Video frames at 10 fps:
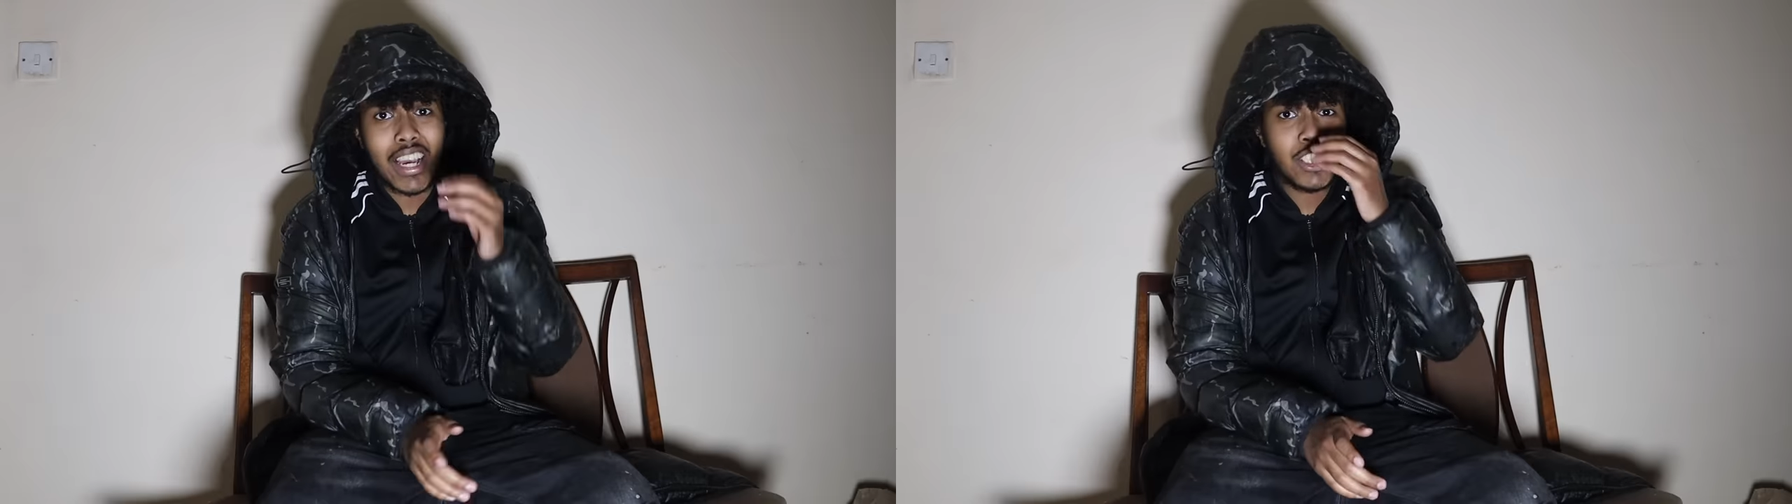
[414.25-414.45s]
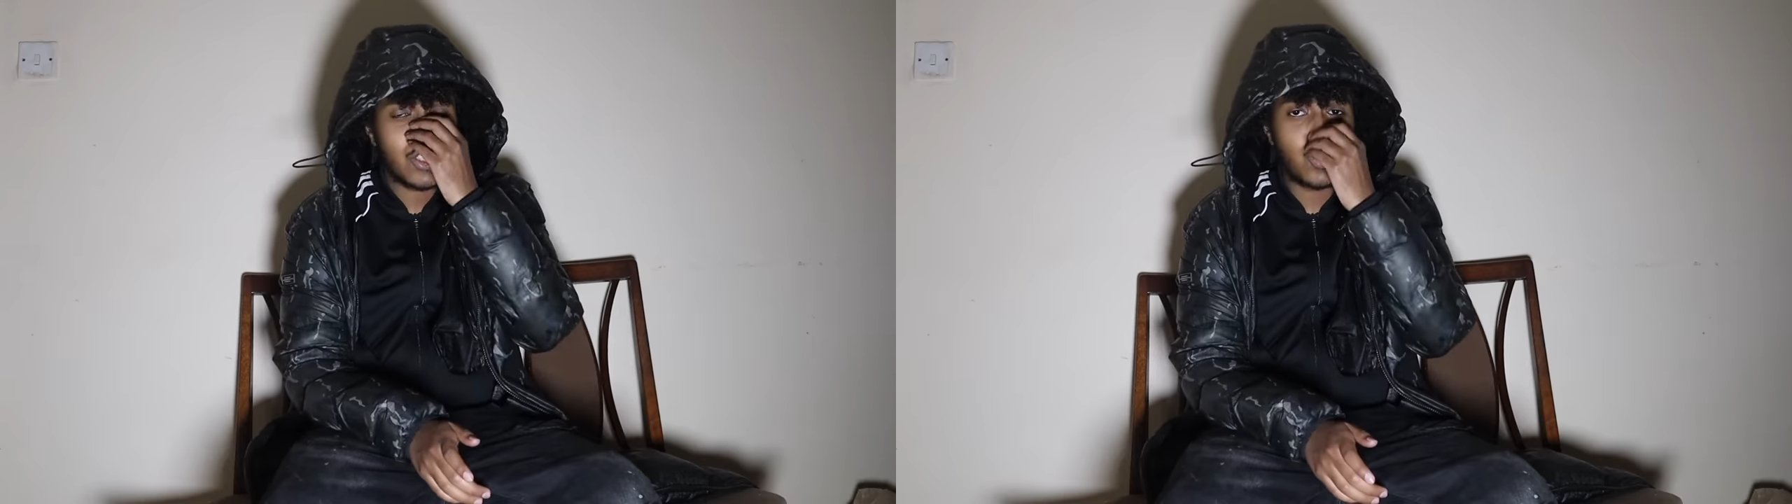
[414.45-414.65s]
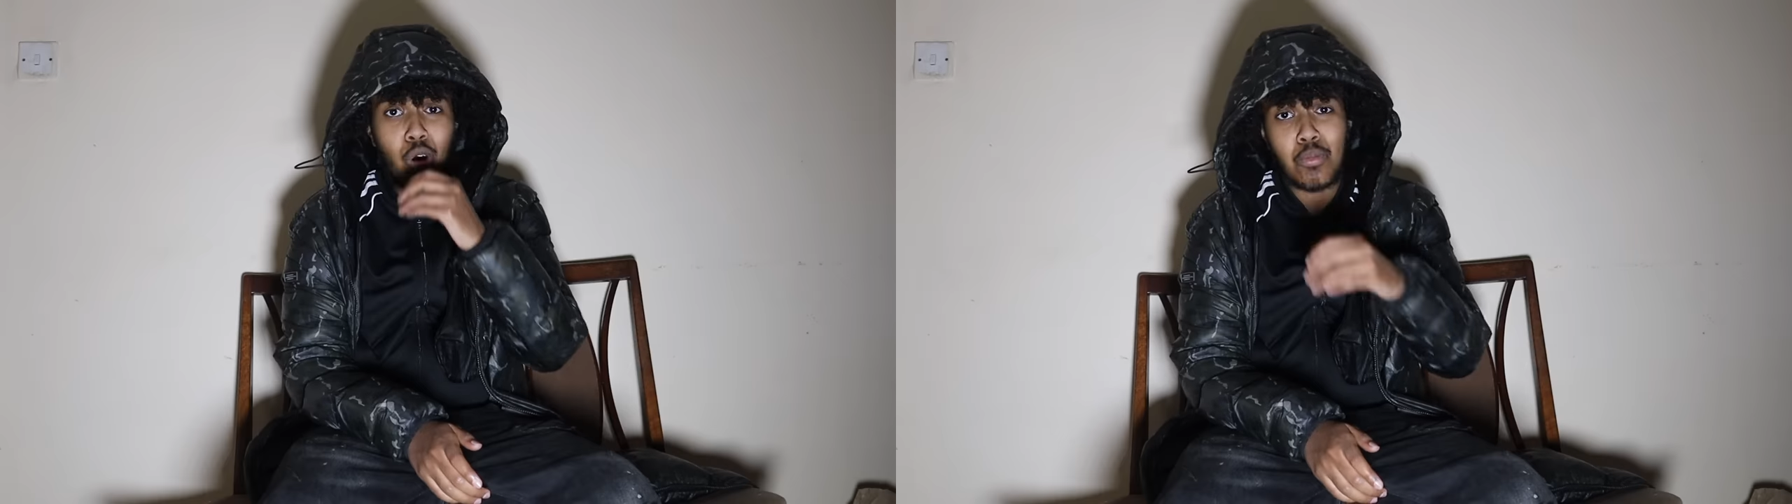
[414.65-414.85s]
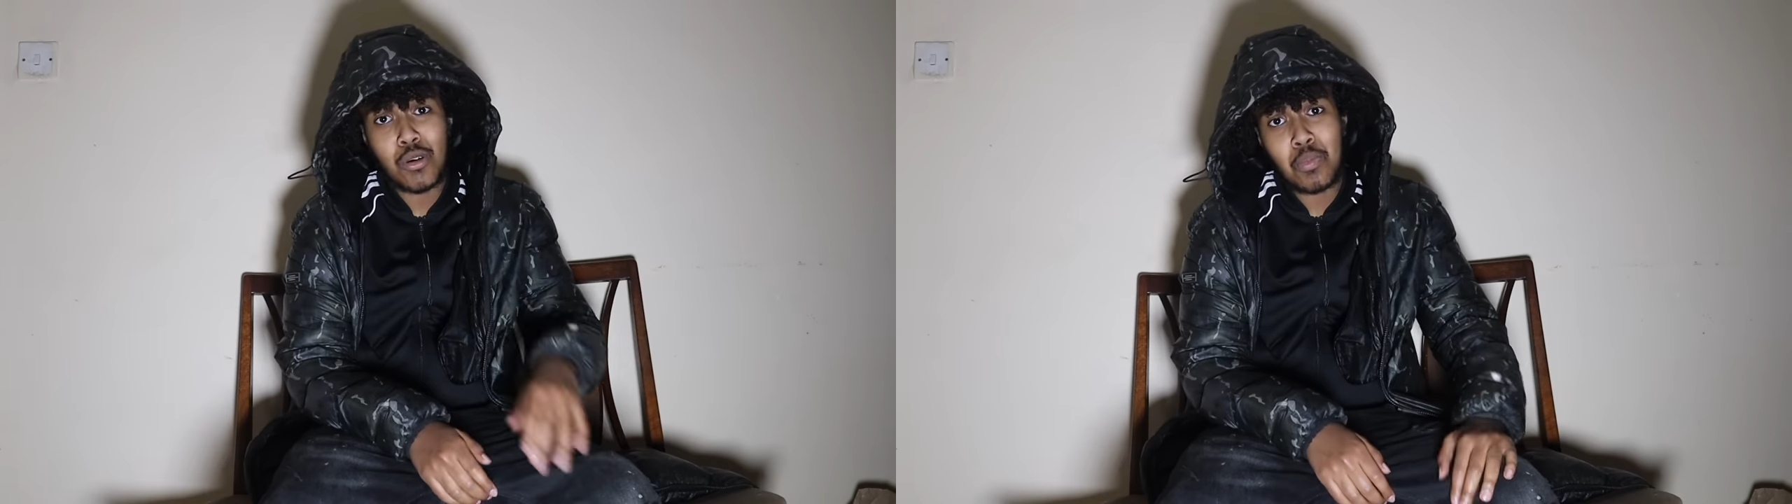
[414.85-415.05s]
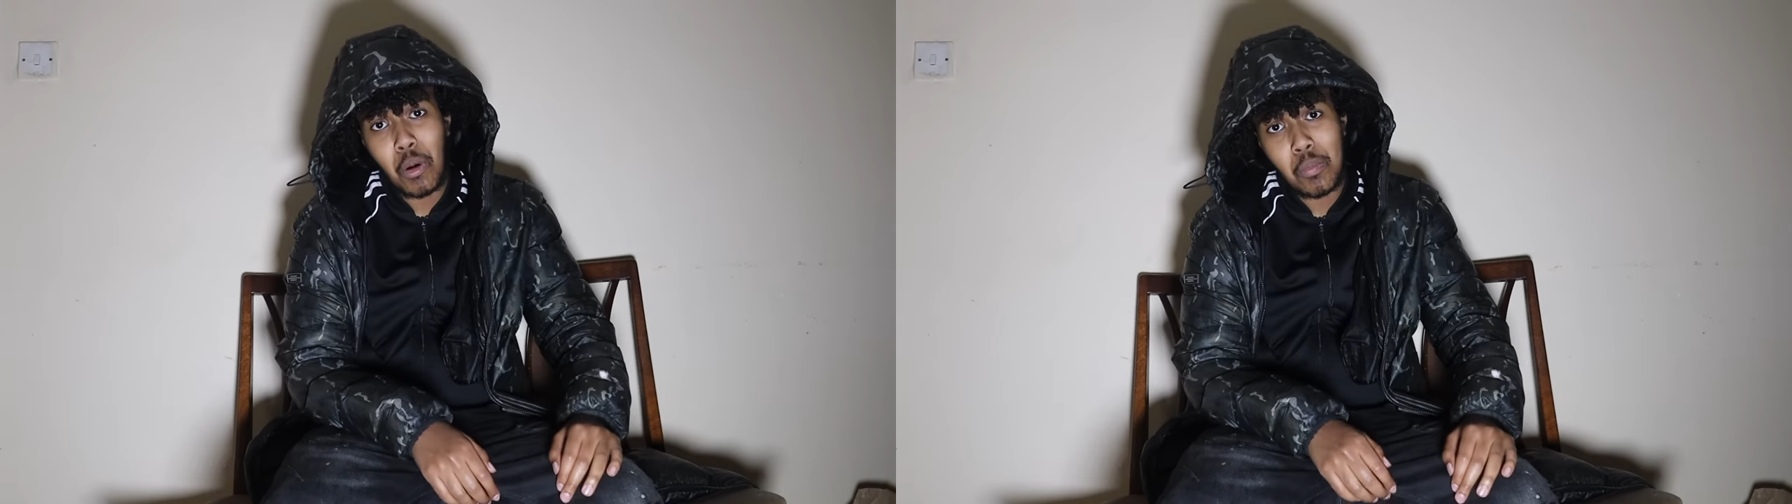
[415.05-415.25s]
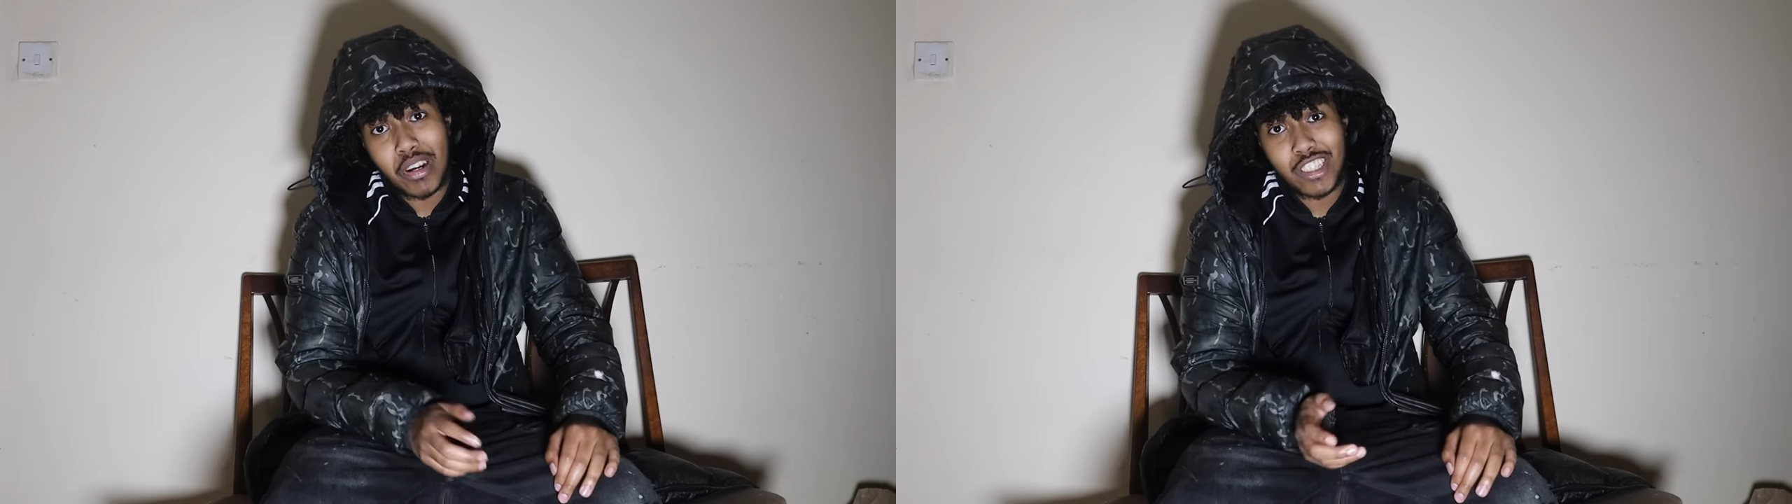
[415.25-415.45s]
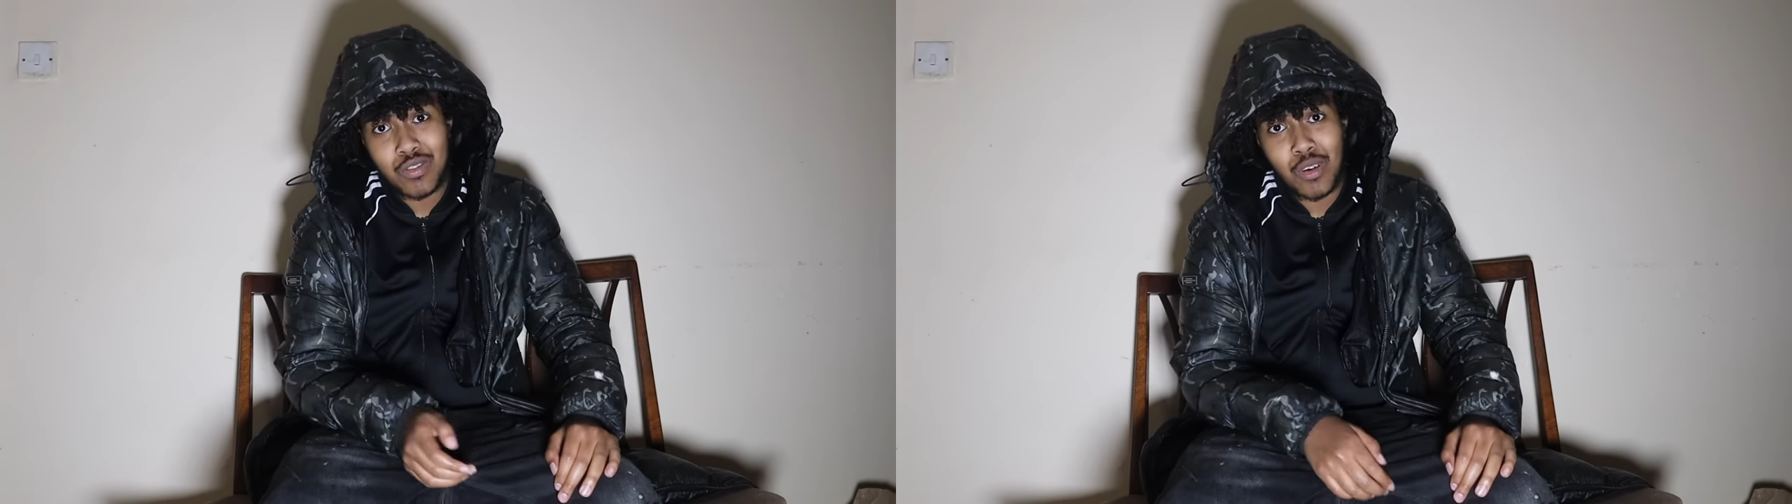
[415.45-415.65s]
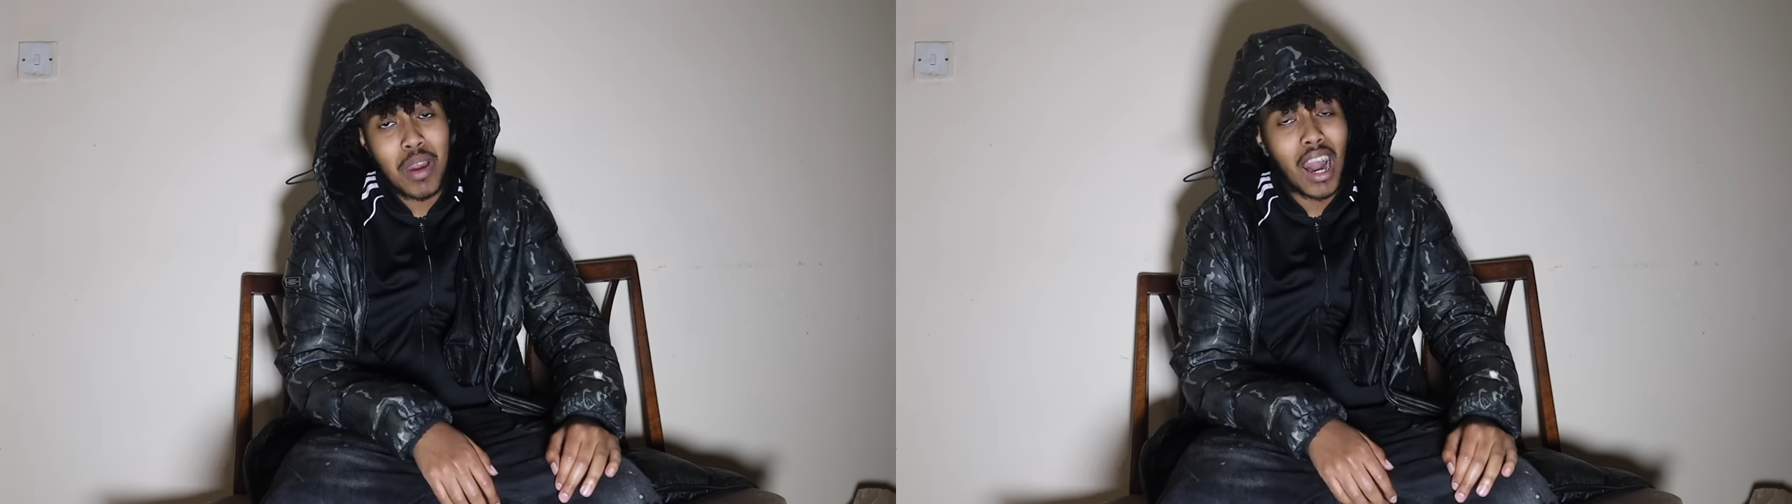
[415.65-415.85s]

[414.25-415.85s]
He just told me he bought a present for me.